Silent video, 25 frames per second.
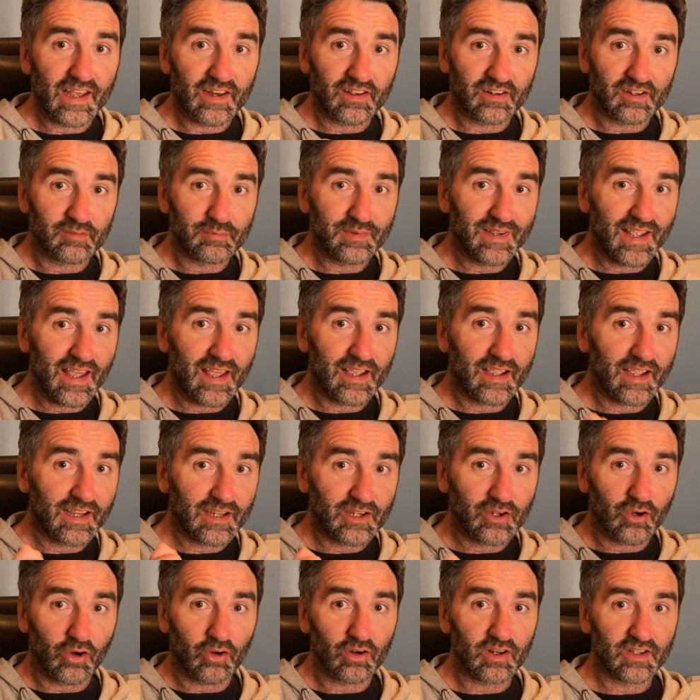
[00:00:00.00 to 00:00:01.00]
and I'm going to be getting a
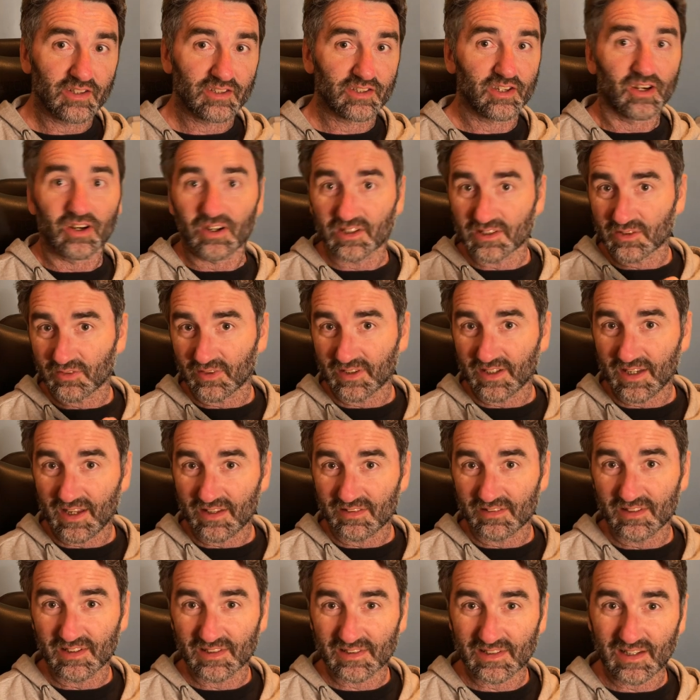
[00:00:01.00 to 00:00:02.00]
college card so I can
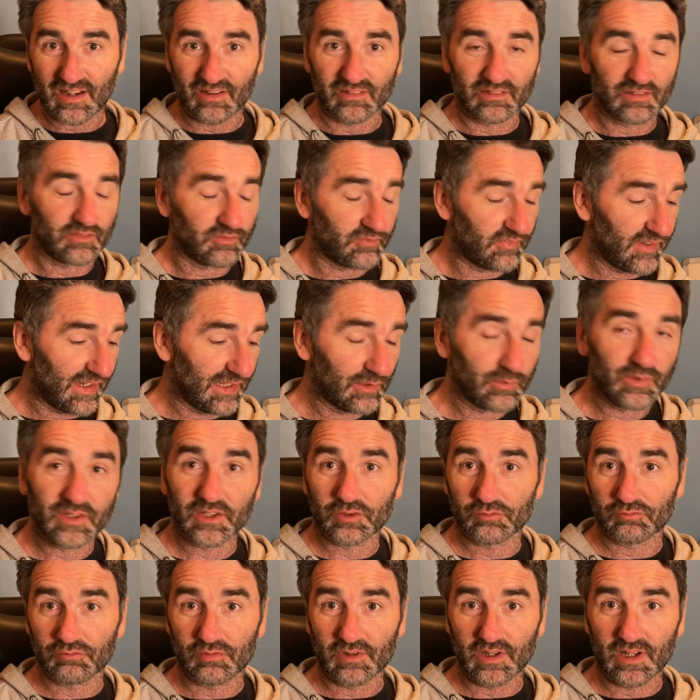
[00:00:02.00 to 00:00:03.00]
get discounts on things,
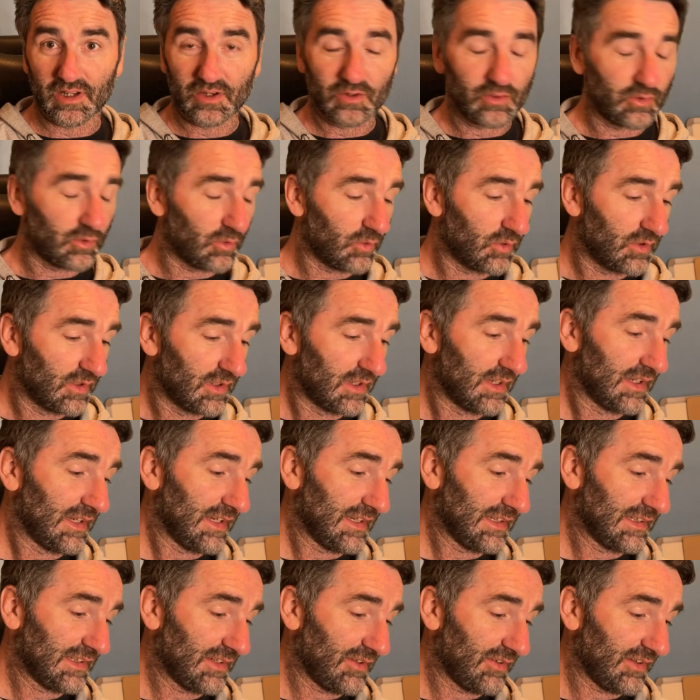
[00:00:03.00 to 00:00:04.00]
which is really cool.
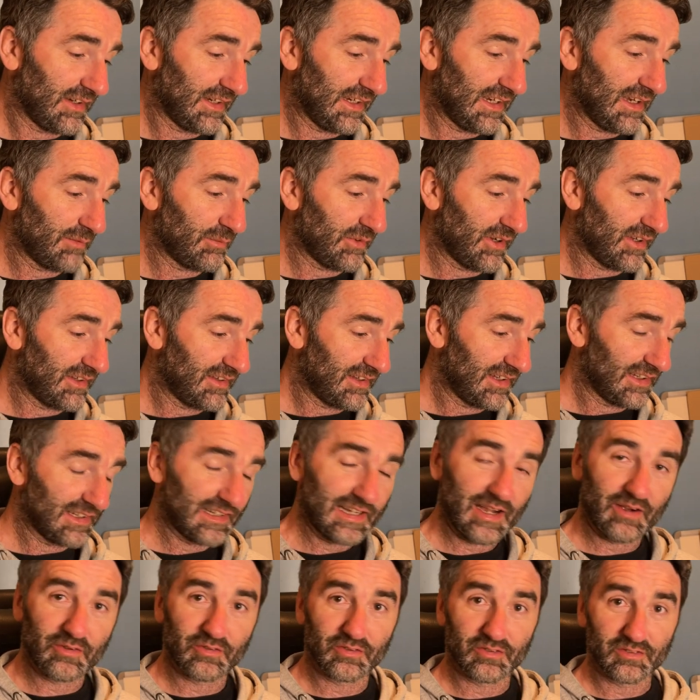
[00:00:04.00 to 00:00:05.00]
So I can get my
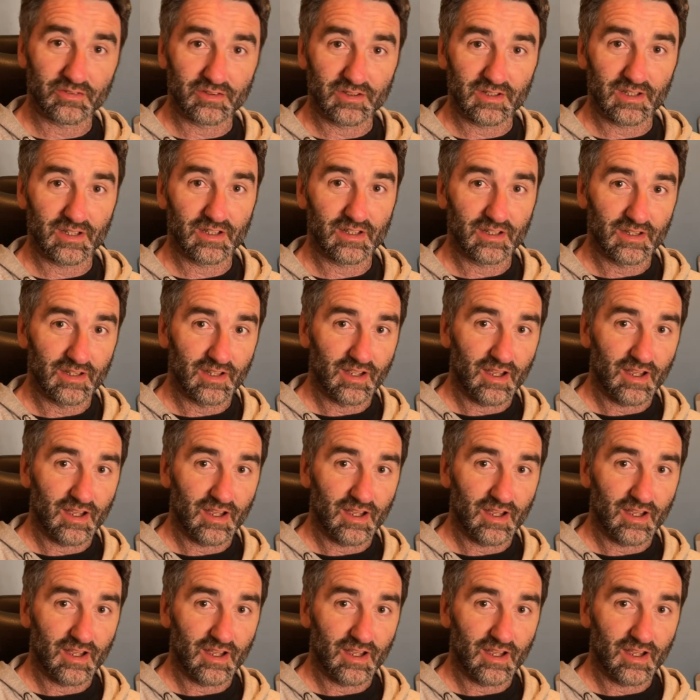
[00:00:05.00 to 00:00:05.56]
discount on